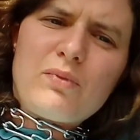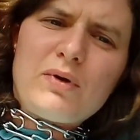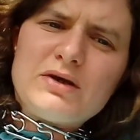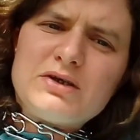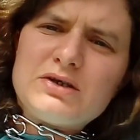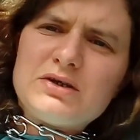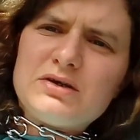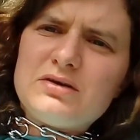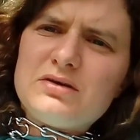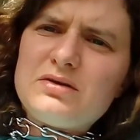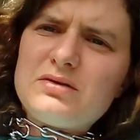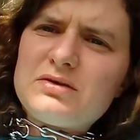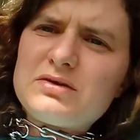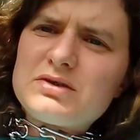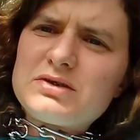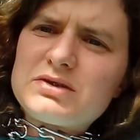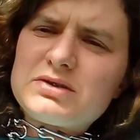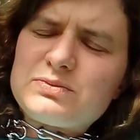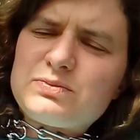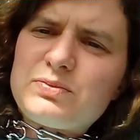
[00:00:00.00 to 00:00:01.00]
when
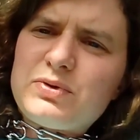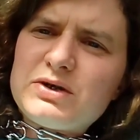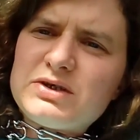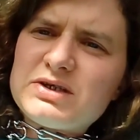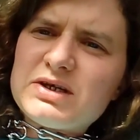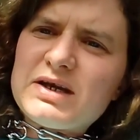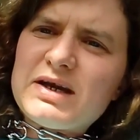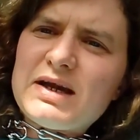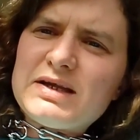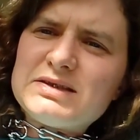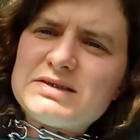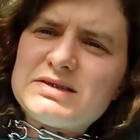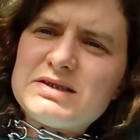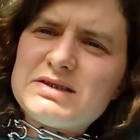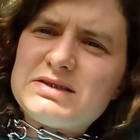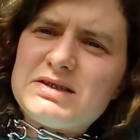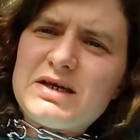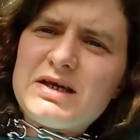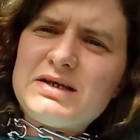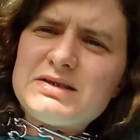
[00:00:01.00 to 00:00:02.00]
pushing against
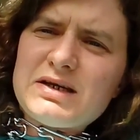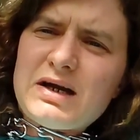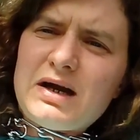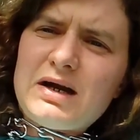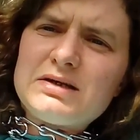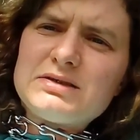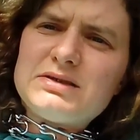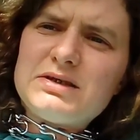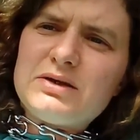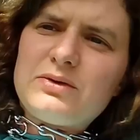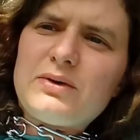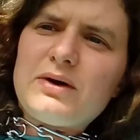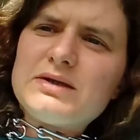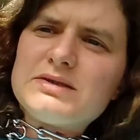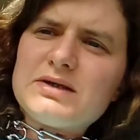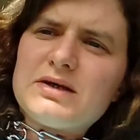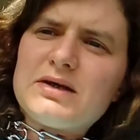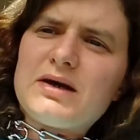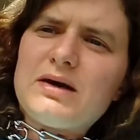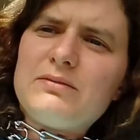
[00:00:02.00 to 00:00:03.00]
this thing. Is actually
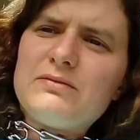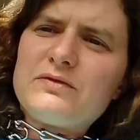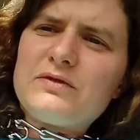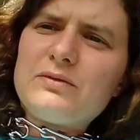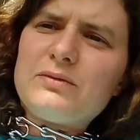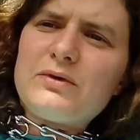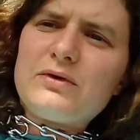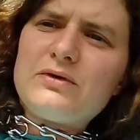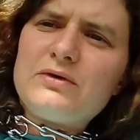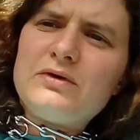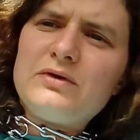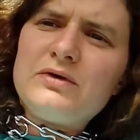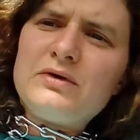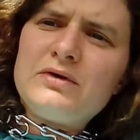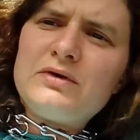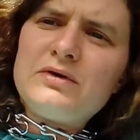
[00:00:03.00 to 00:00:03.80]
quite uncomfortable.